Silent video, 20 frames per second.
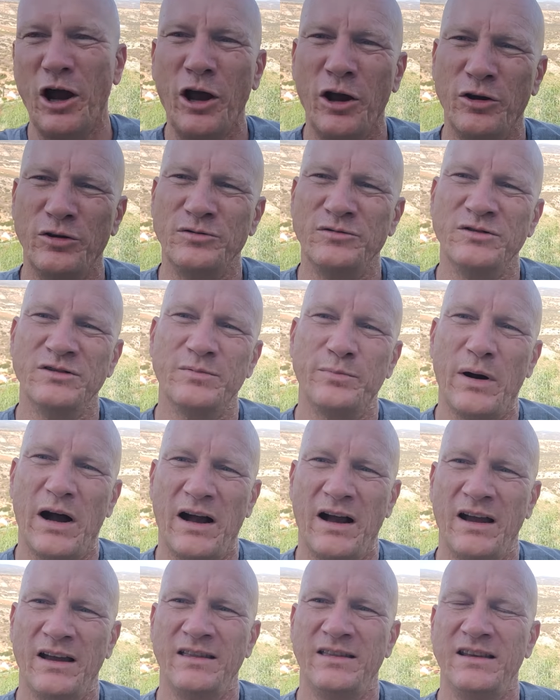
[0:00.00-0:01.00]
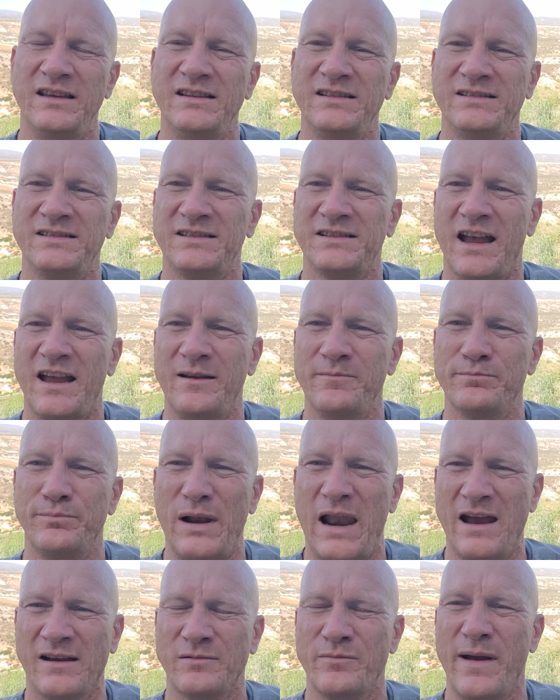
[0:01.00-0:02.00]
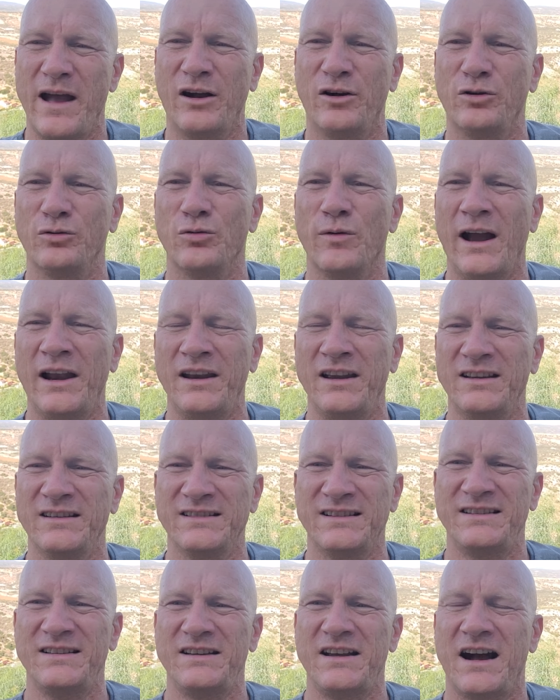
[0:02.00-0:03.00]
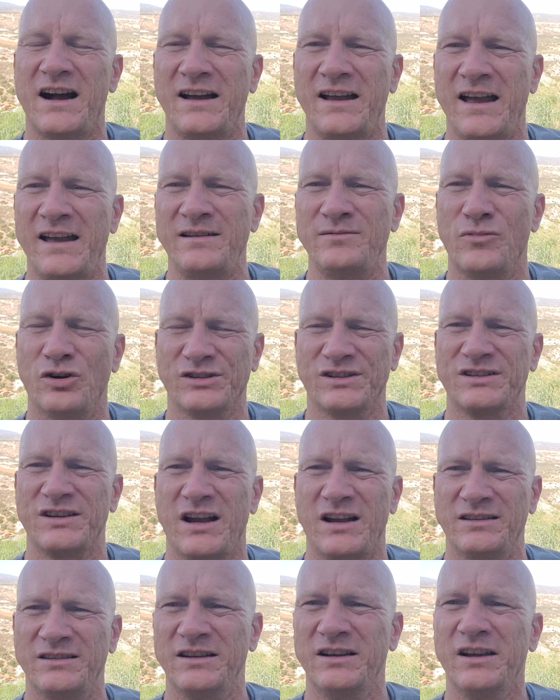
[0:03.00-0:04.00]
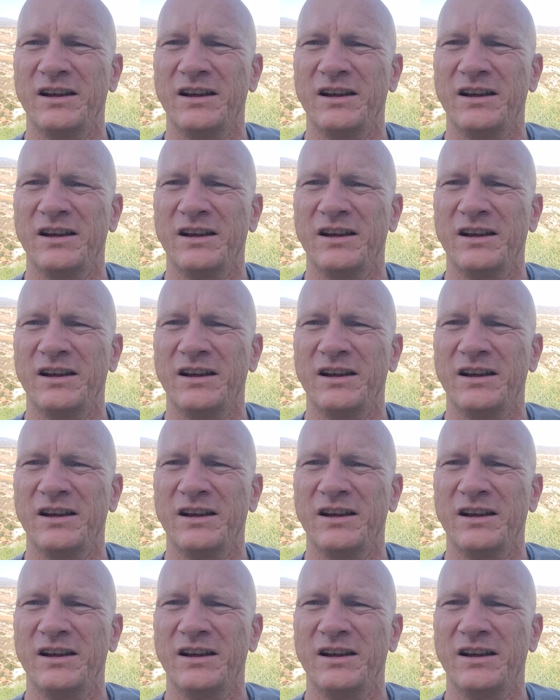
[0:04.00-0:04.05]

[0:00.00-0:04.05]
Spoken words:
owned by these same blackmail running CIA, Mossad,